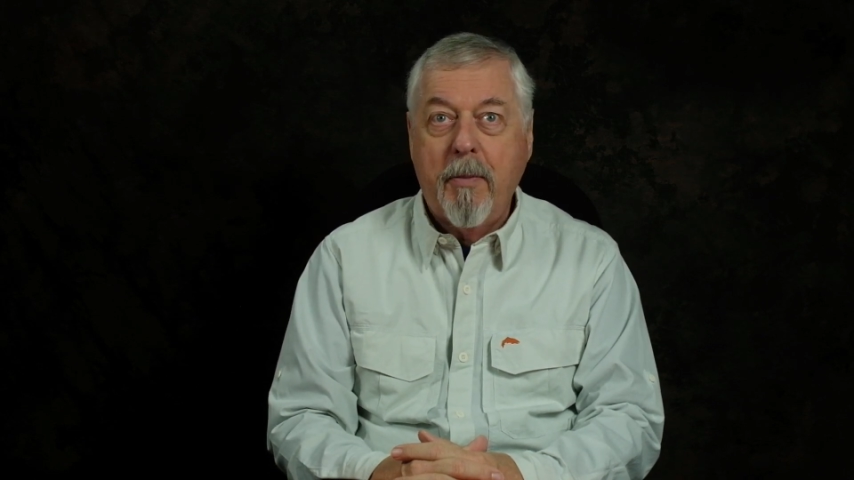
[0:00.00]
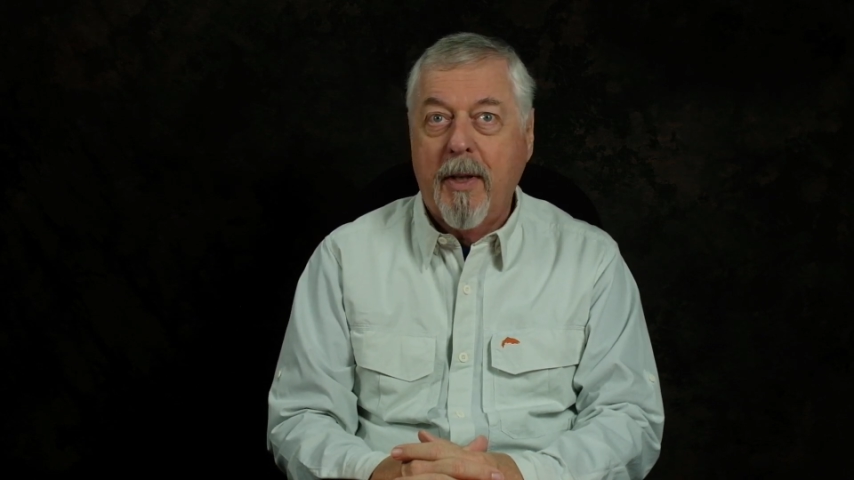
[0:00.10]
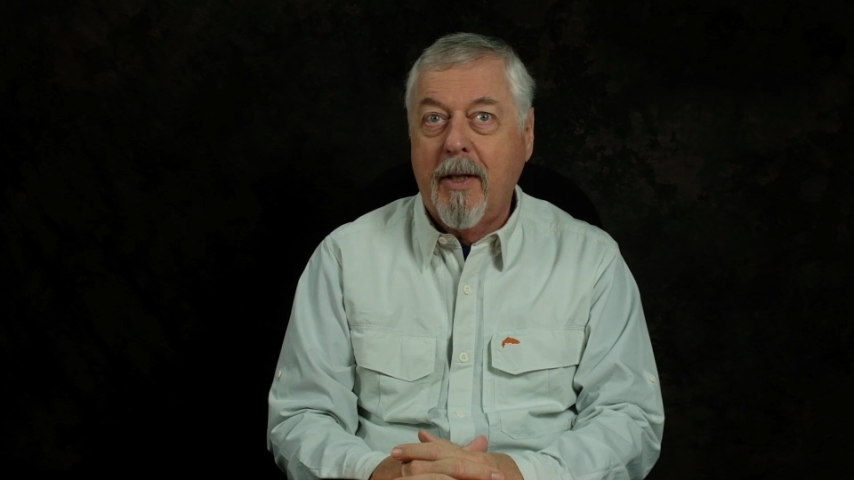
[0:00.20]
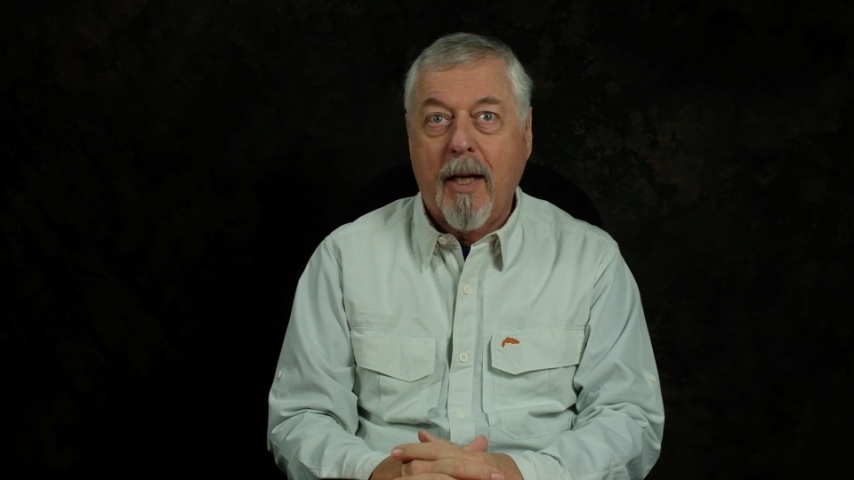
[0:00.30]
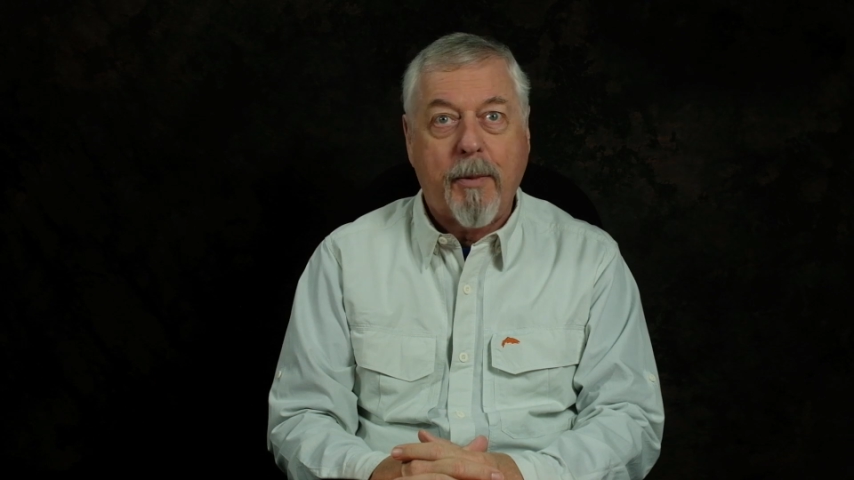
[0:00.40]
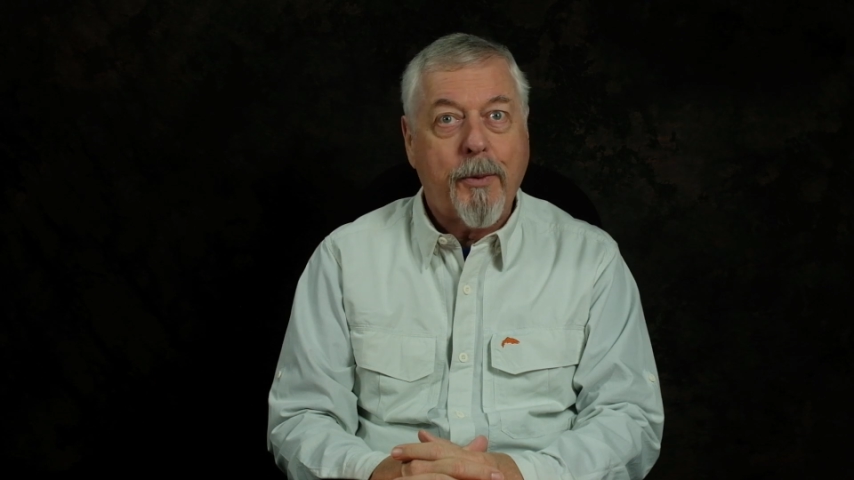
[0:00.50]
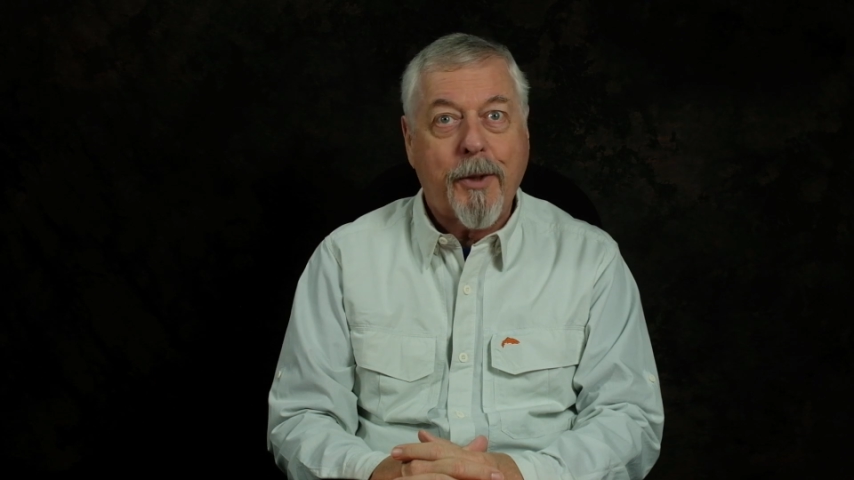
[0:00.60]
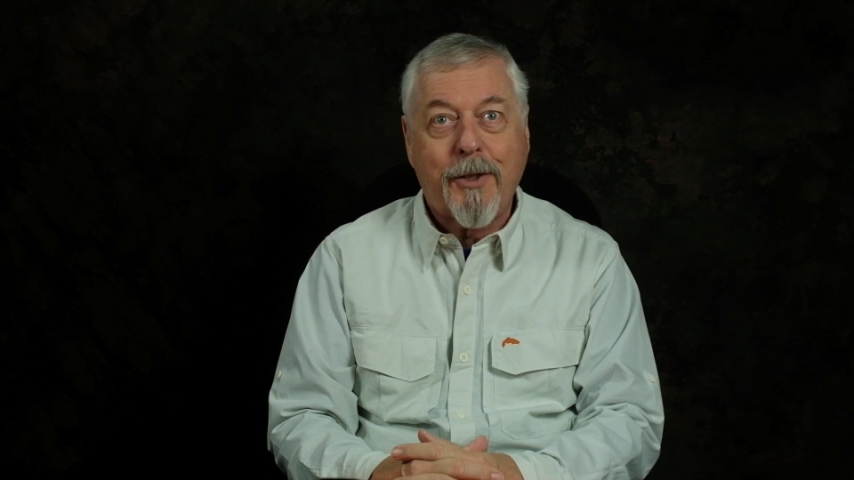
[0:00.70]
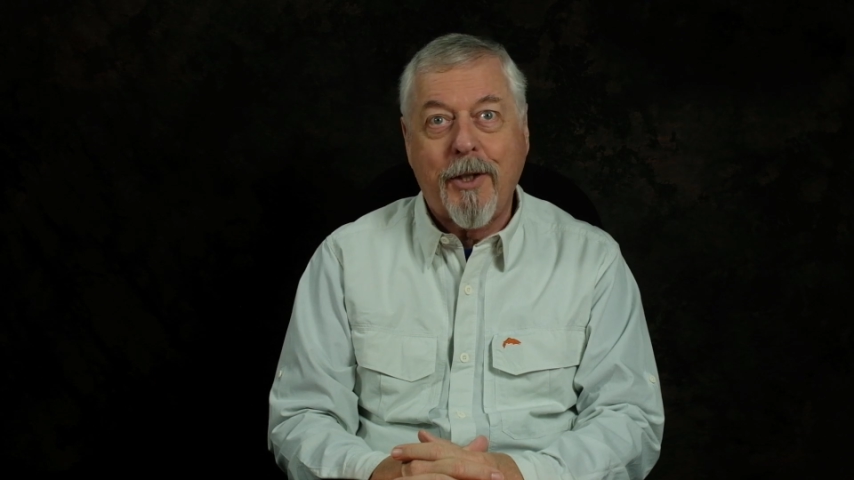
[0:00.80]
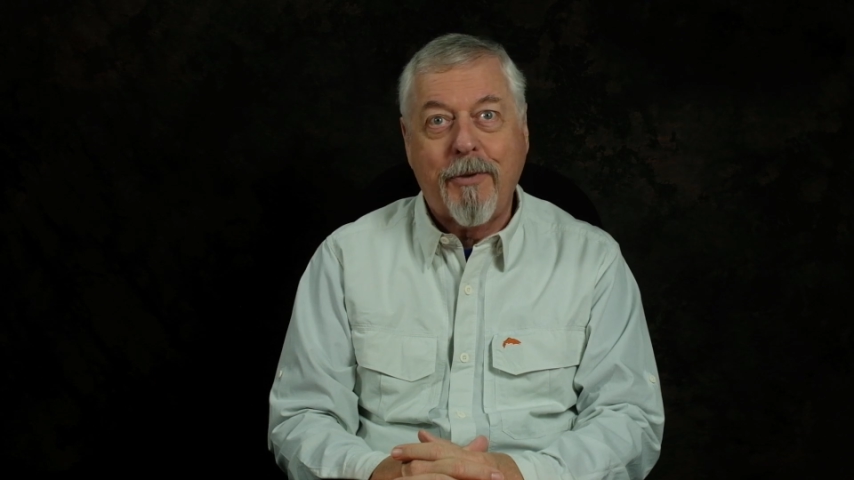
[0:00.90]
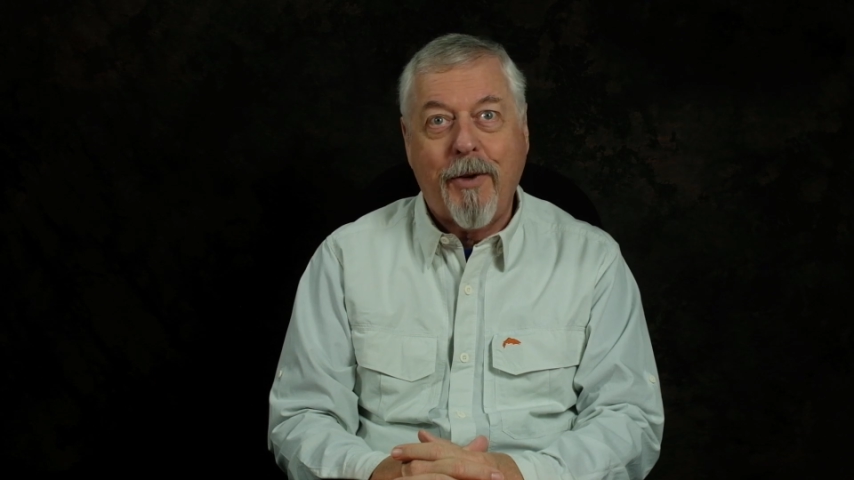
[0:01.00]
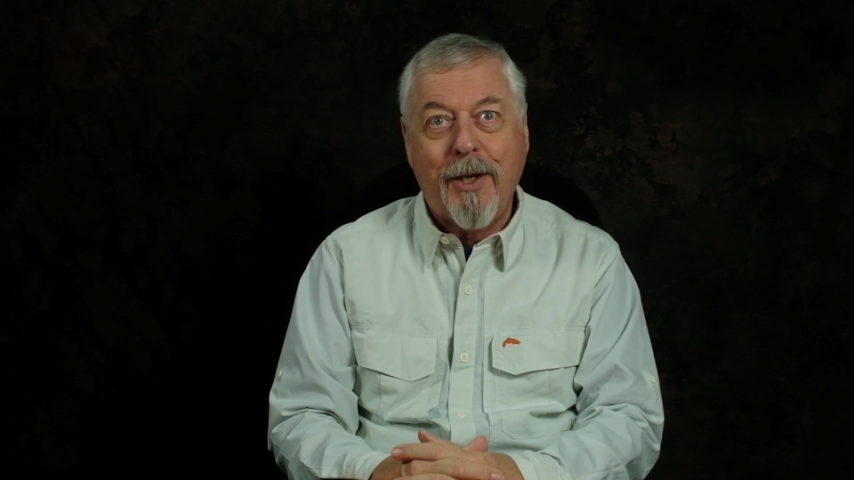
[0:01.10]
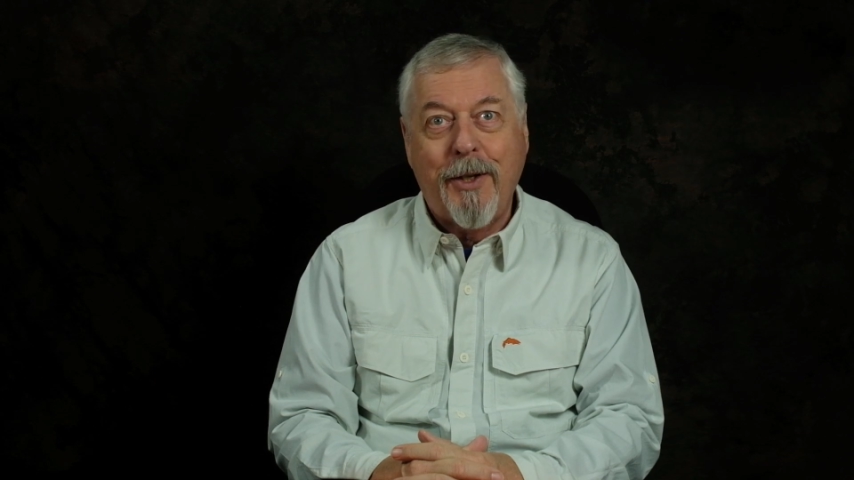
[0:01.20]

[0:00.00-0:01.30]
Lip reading: but the double works just fine